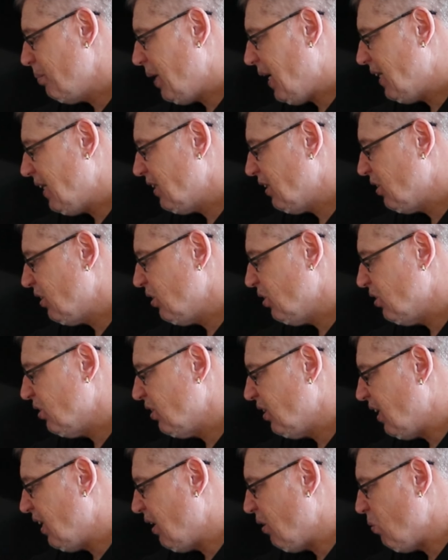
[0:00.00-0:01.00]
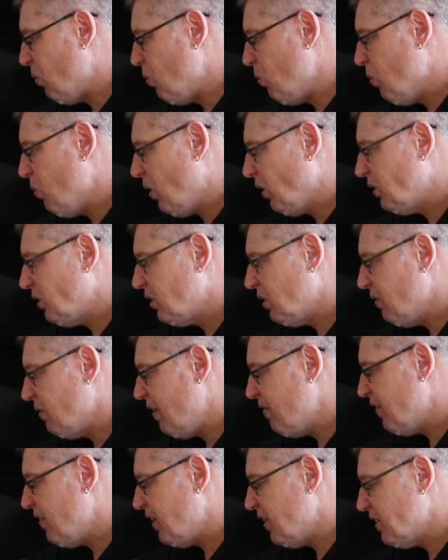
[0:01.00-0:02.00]
bad gun
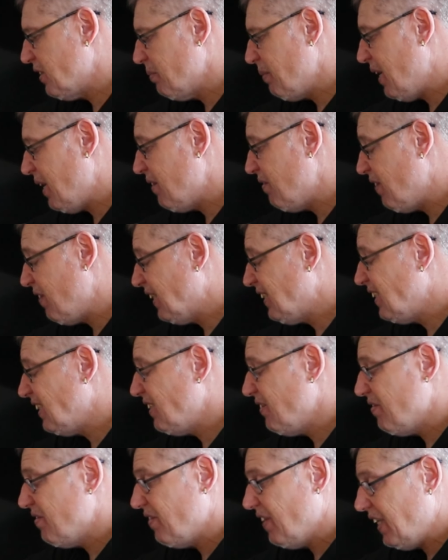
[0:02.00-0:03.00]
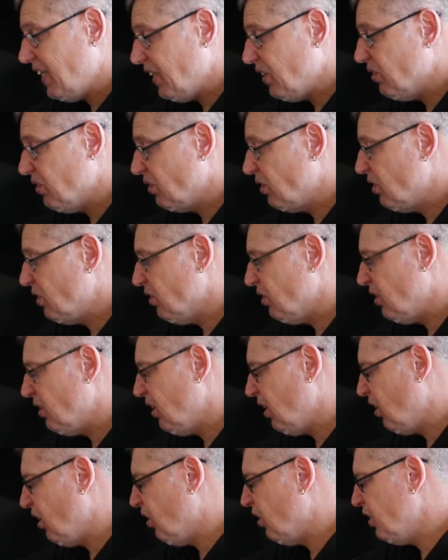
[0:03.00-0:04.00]
whatsoever. As a matter of fact, it's a very good gun, and